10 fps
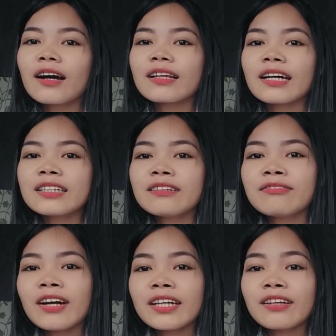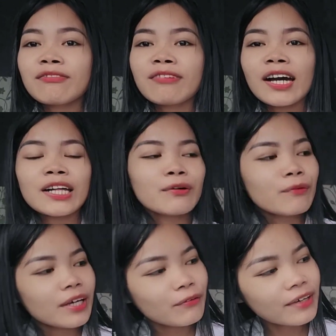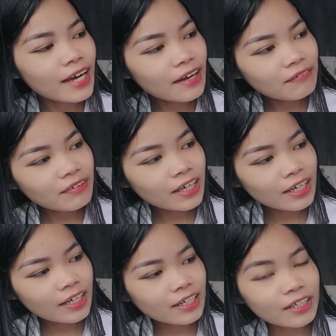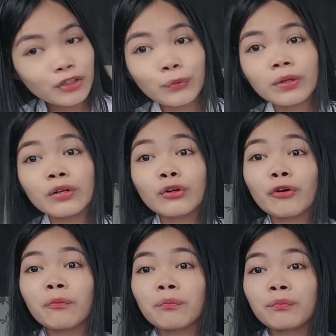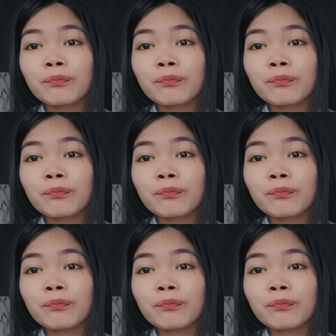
classify the following. We have here, you will group